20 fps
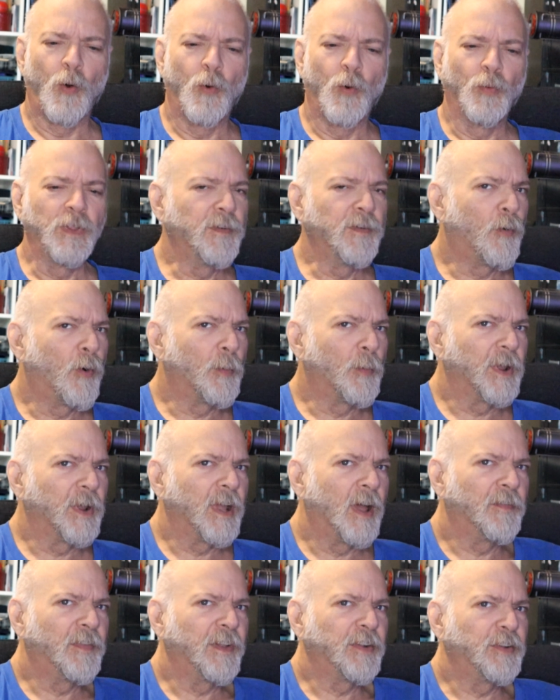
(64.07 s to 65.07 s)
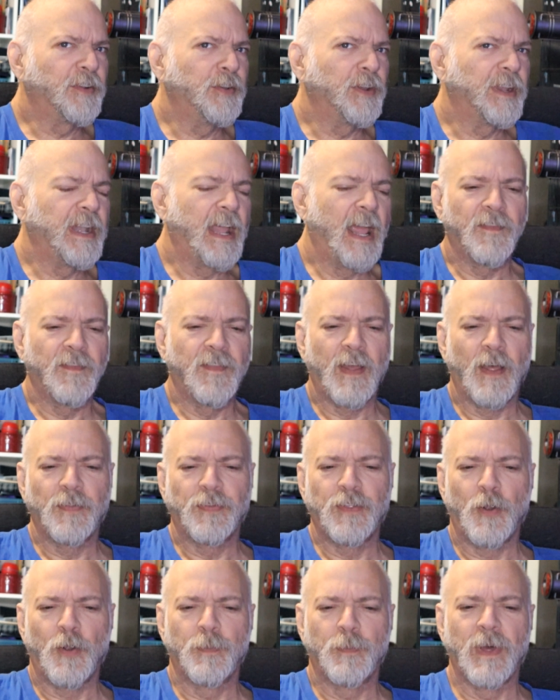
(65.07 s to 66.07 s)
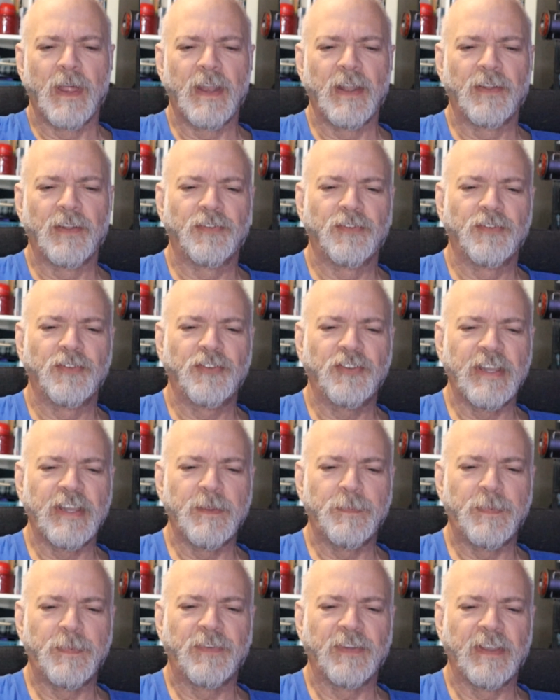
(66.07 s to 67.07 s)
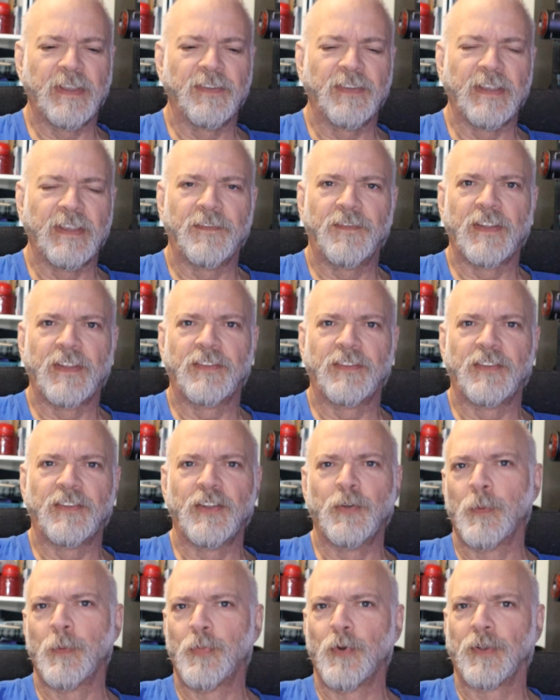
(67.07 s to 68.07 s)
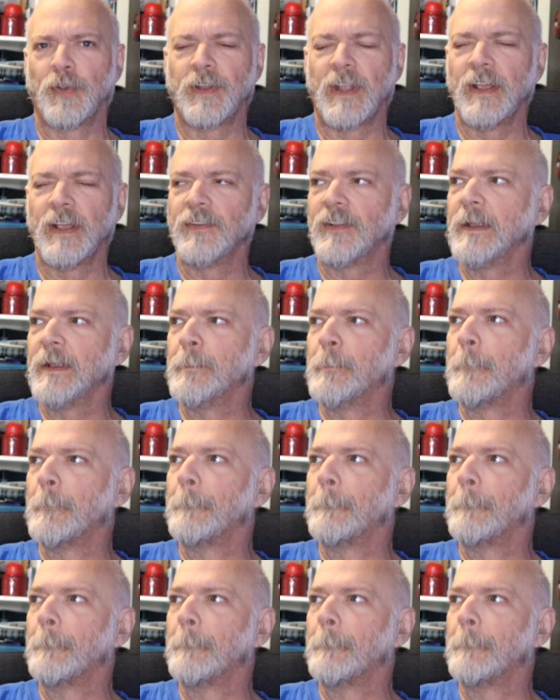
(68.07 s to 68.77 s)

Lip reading: only form of conflict you can have out there, but it's cheap, it's easy, it fits into a book nicely.